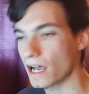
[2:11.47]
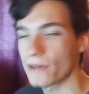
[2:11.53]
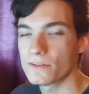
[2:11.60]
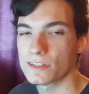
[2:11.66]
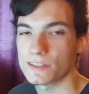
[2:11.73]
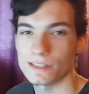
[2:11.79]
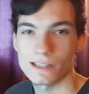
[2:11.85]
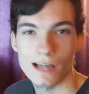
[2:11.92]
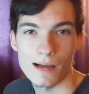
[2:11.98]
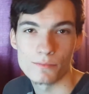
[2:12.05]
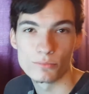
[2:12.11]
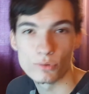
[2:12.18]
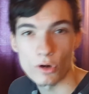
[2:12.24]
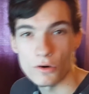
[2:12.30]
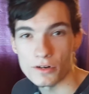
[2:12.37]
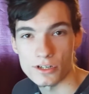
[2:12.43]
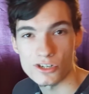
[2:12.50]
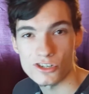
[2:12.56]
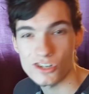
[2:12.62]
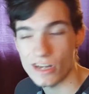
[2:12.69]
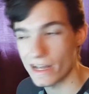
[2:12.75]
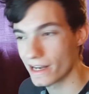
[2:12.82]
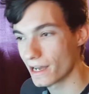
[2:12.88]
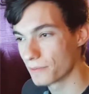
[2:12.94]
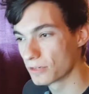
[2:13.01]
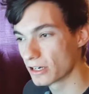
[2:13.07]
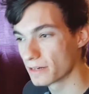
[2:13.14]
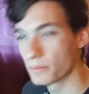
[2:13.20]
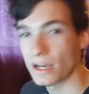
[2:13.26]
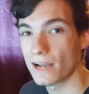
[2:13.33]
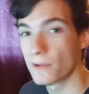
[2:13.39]
obviously I'm broke as shit, I'm
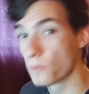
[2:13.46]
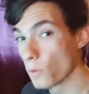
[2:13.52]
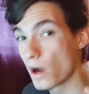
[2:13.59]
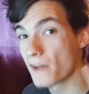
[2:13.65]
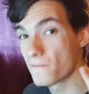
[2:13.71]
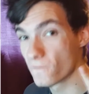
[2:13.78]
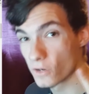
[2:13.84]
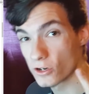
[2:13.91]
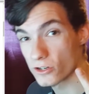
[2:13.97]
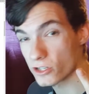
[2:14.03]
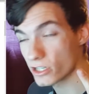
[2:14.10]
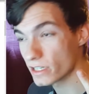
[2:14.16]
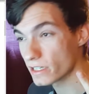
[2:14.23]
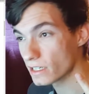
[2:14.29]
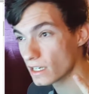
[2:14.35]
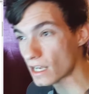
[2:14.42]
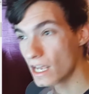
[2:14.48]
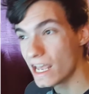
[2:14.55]
gonna buy one version.